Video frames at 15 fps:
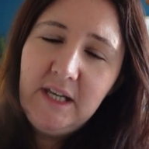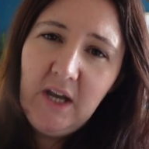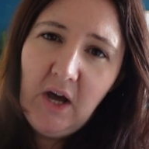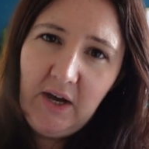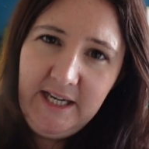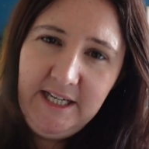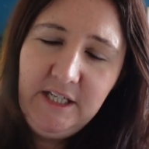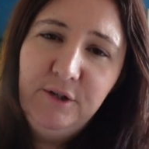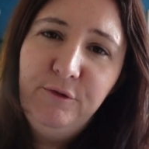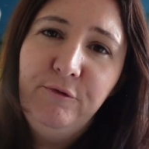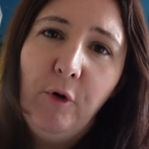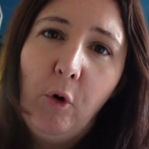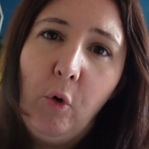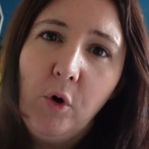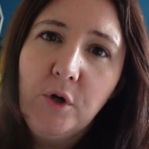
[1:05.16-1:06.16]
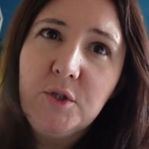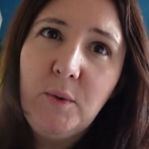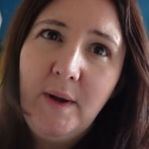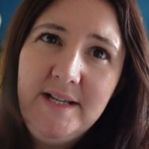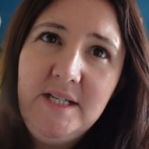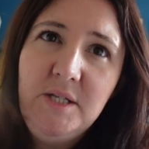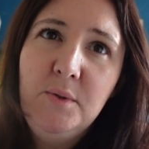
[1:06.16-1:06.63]
like, for
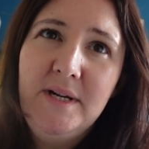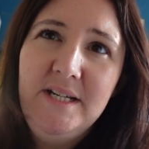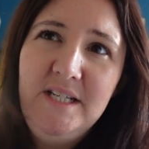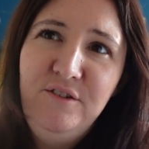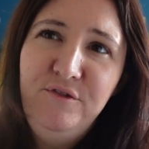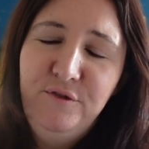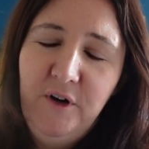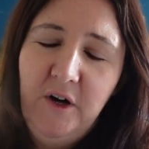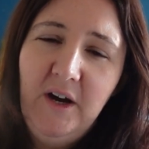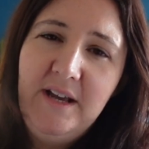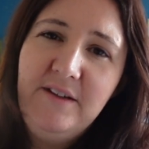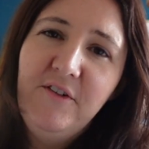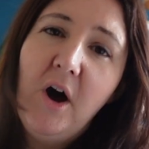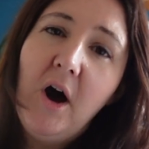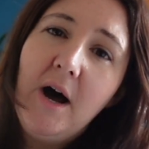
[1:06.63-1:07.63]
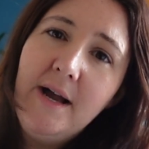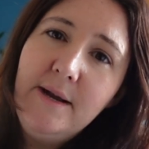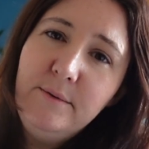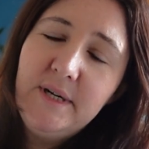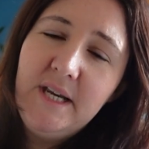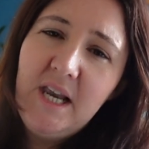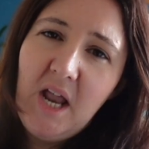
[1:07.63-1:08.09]
2025, I
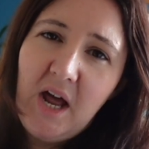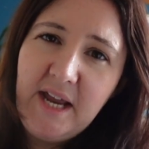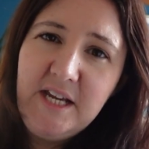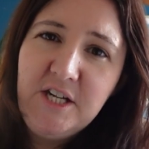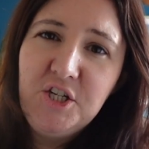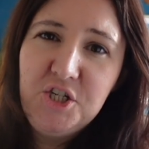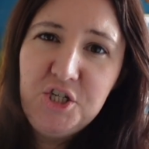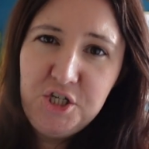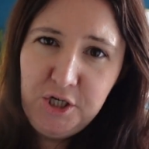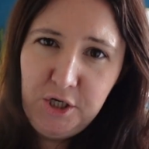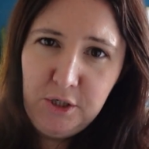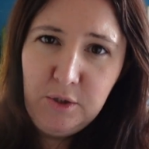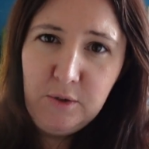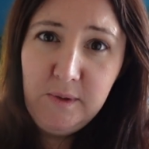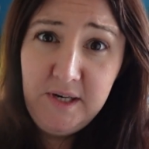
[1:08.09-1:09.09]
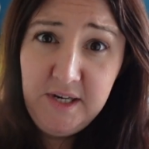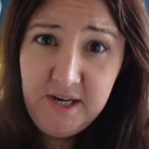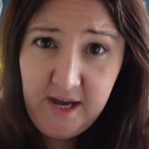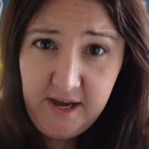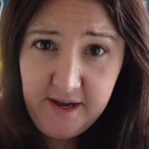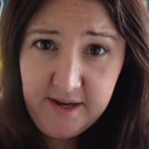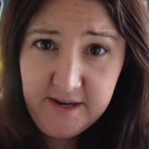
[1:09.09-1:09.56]
would like to
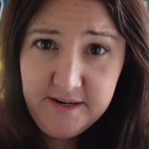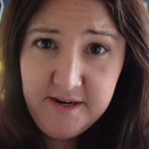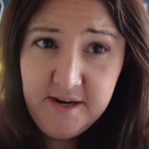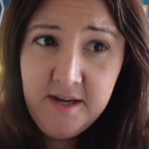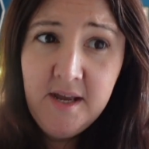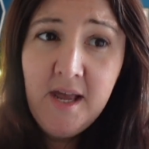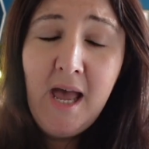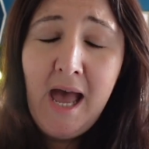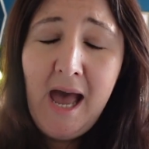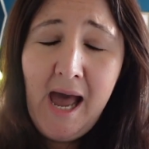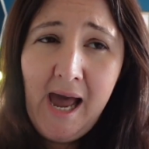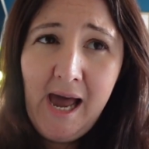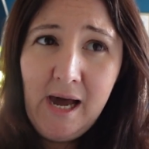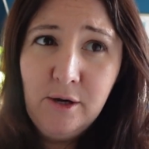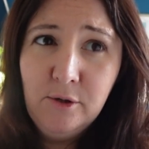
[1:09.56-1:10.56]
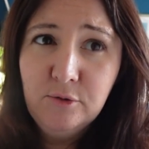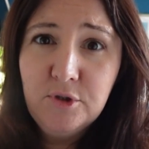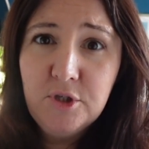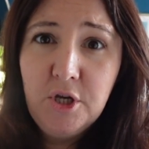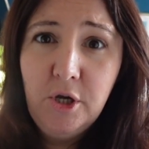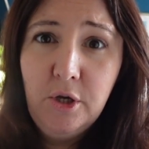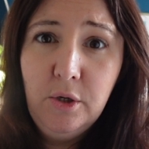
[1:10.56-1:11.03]
learn how
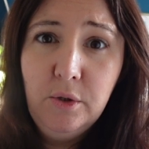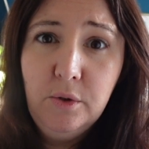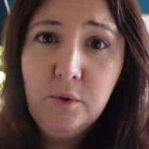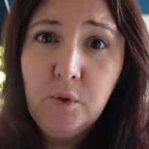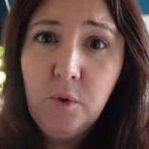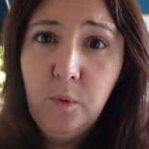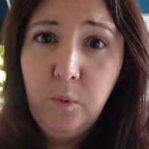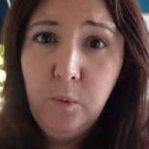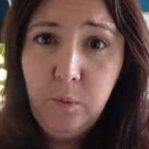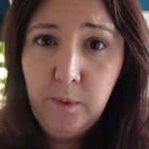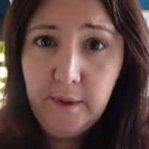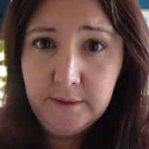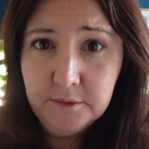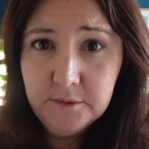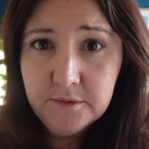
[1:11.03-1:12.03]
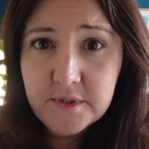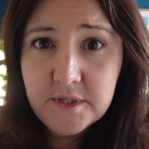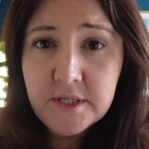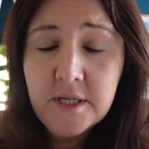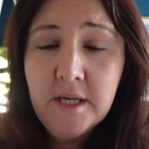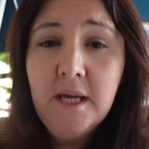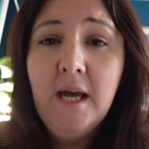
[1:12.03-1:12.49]
to
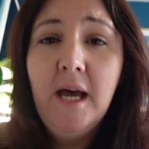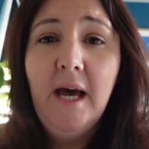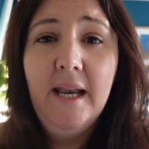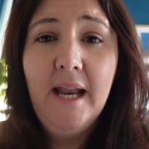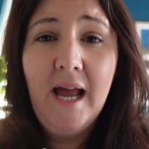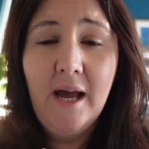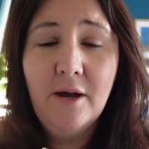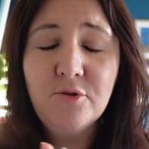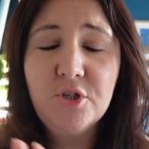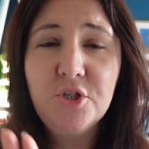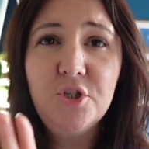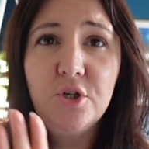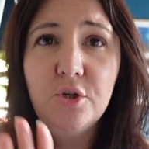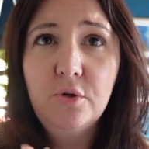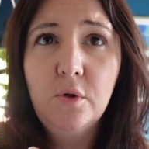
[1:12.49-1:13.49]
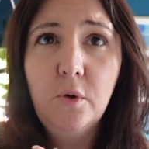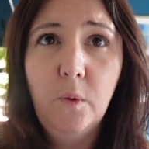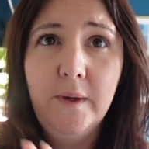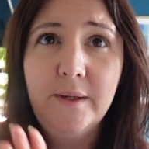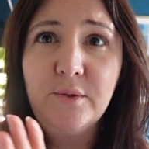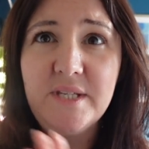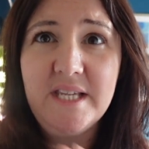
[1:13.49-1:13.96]
quilt and how to do
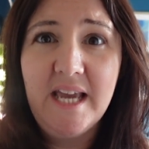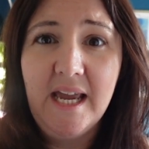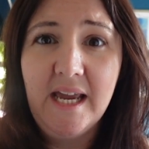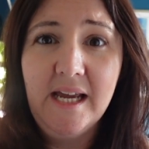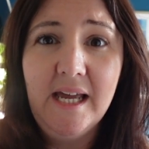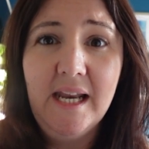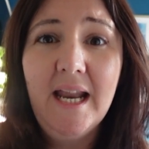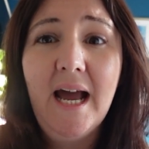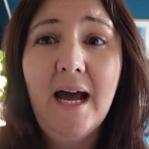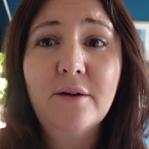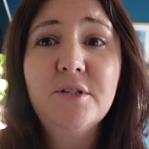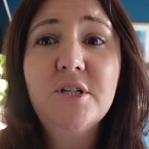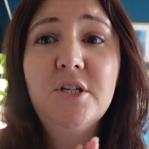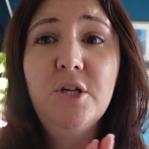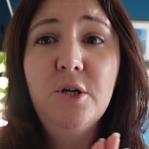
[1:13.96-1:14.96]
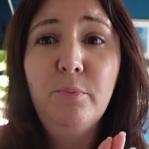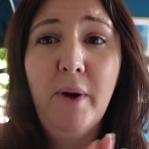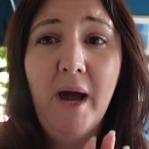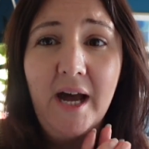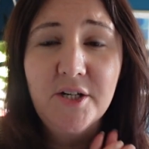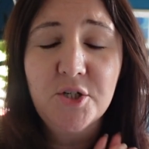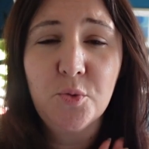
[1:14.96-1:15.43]
quilting and how to do
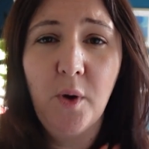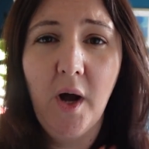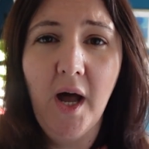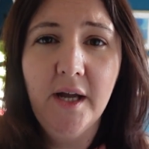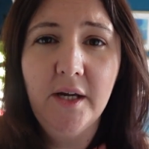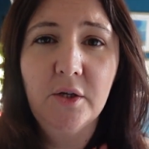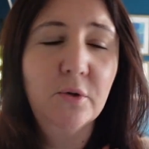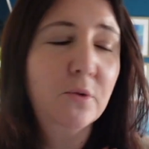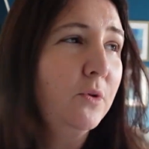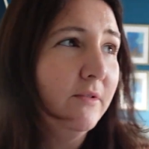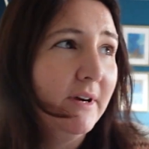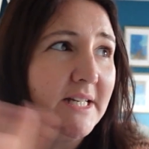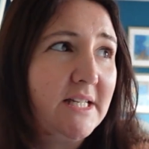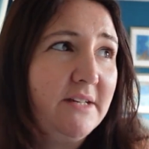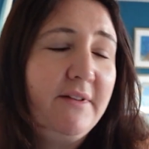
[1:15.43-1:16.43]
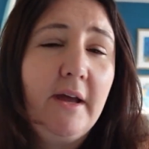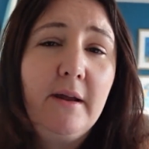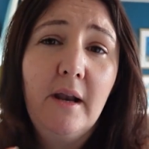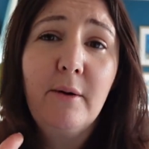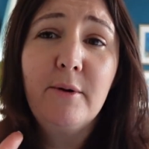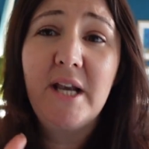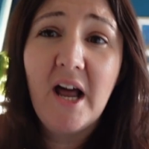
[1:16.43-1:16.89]
patchwork and all the rest of it,
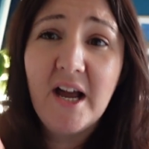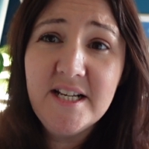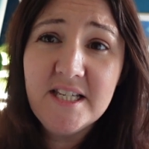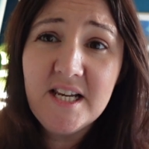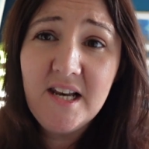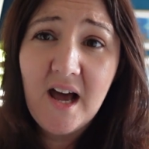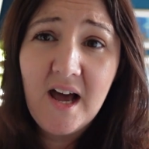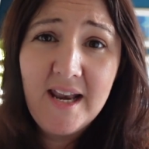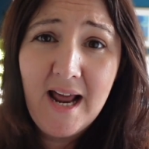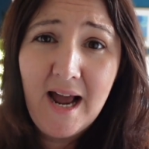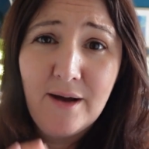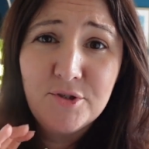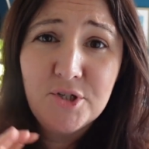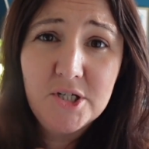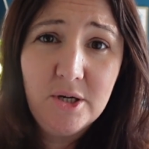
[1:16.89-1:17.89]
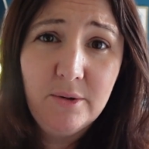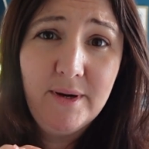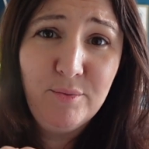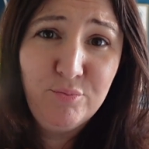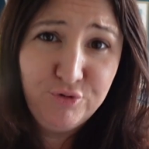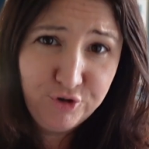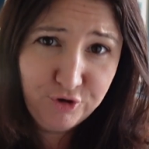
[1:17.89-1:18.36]
and I would like to learn how to do
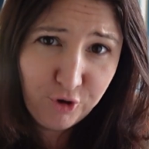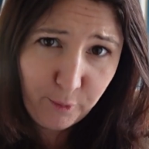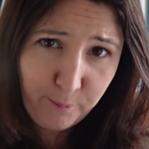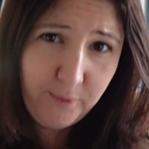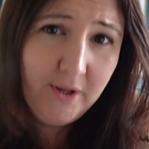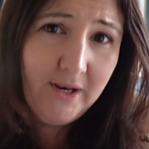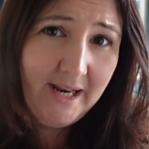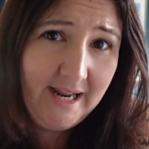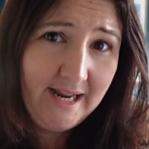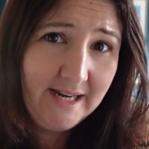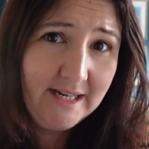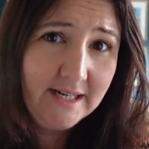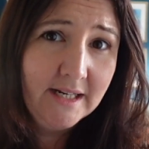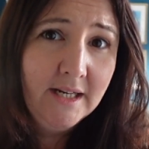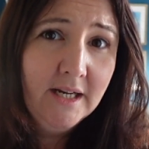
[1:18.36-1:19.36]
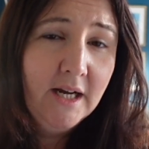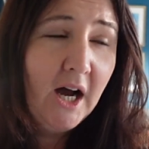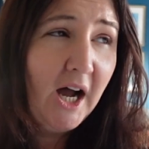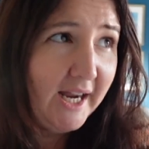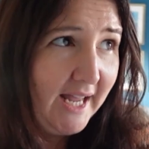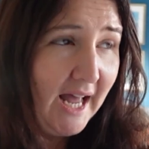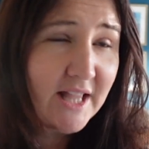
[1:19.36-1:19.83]
it properly.
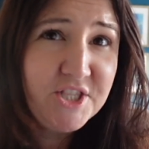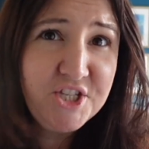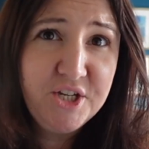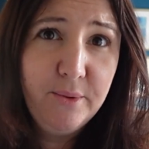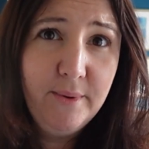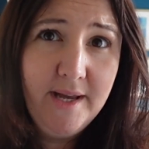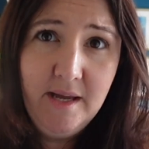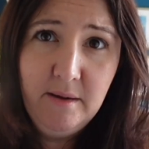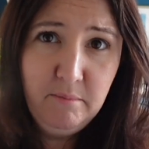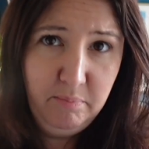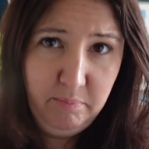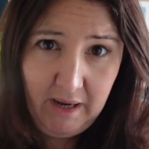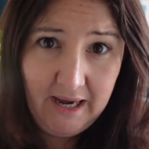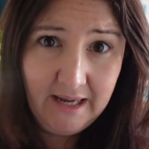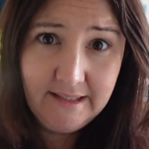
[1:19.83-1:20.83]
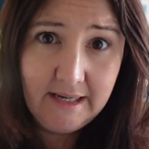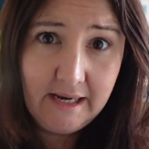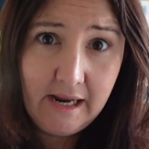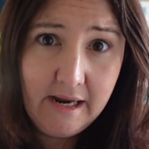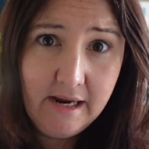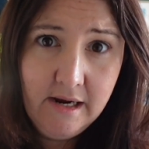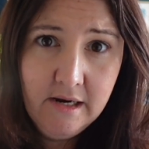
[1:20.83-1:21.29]
I can do it
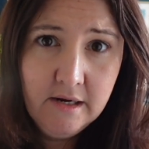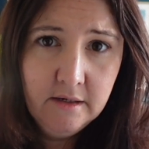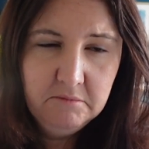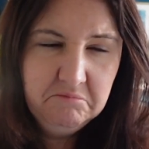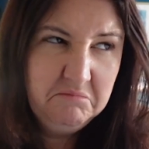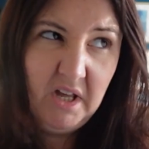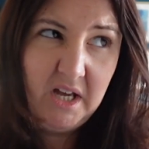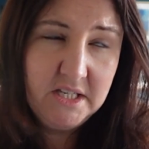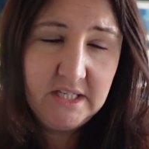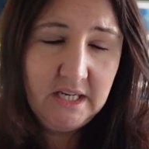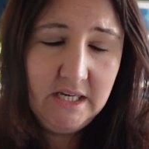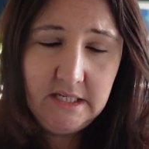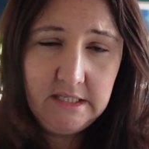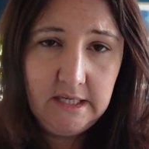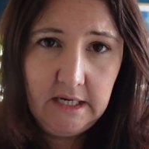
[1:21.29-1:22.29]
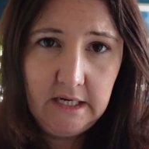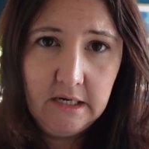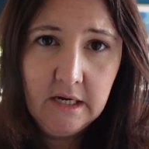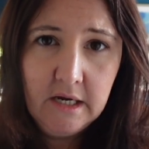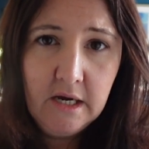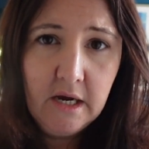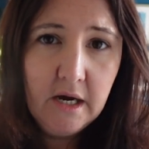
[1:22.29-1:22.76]
badly, that's easy.
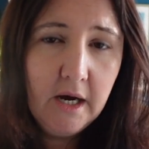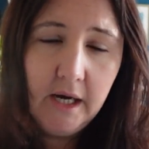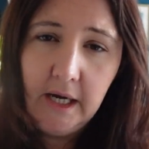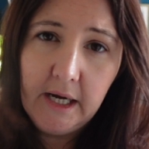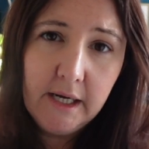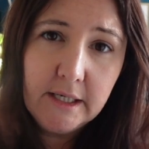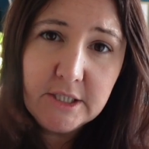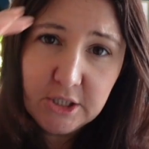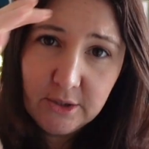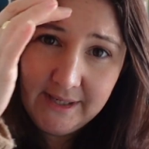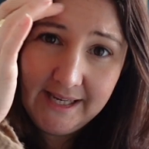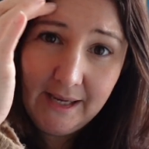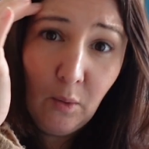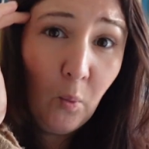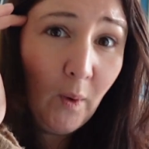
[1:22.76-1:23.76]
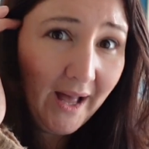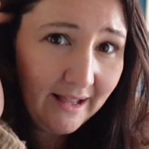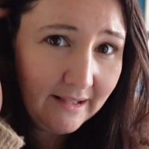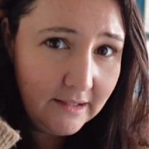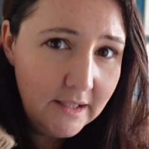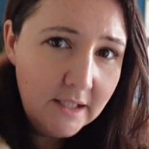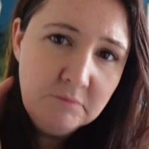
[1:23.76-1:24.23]
Doing it
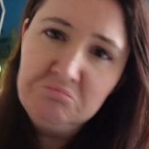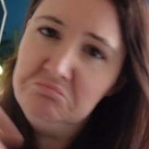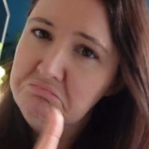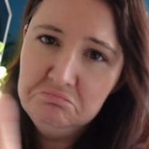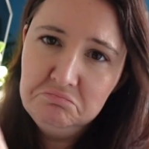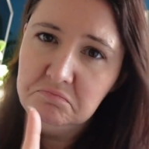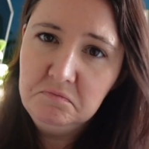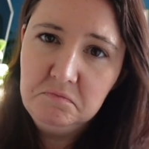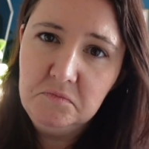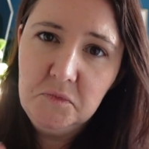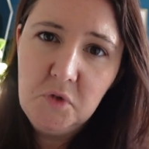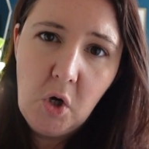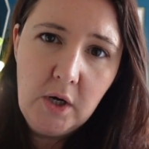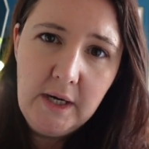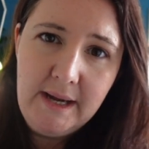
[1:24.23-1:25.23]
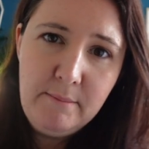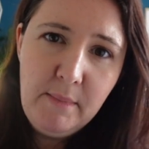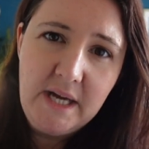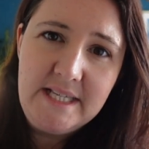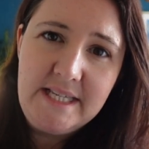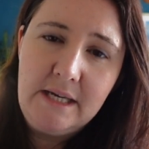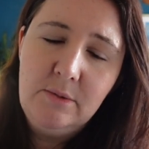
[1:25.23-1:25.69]
well, not in
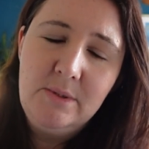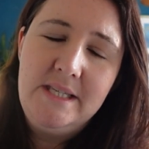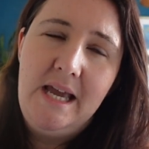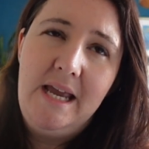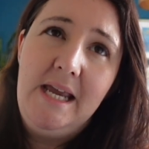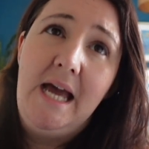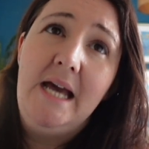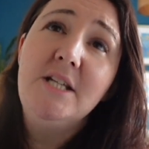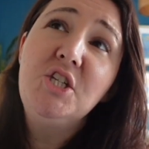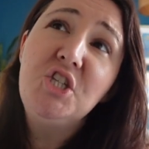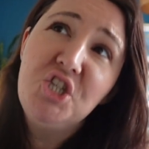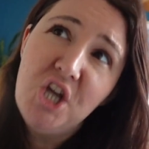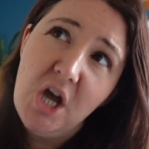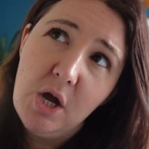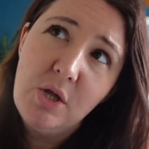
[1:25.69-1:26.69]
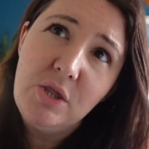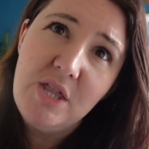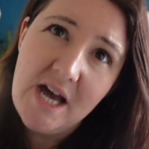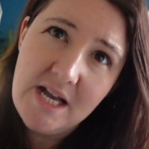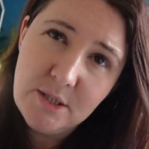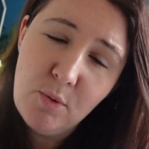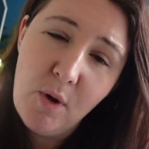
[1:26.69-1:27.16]
my skill set yet. So
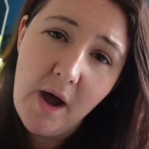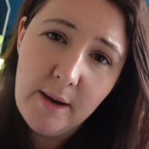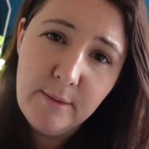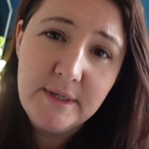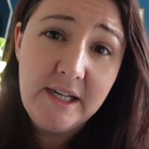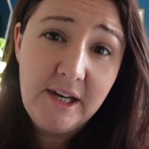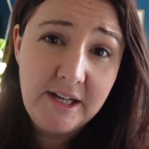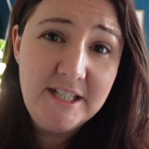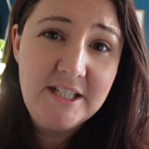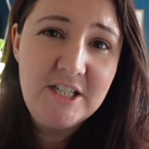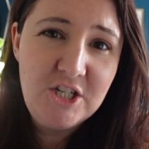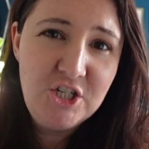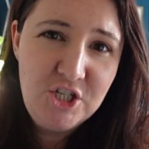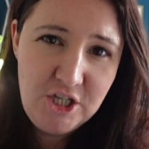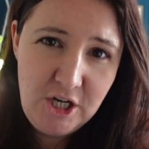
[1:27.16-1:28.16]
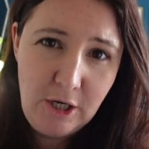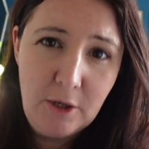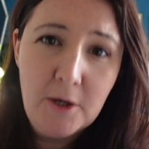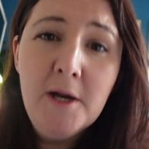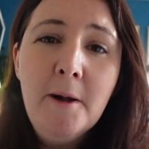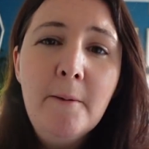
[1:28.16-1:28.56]
that's what I would like to do.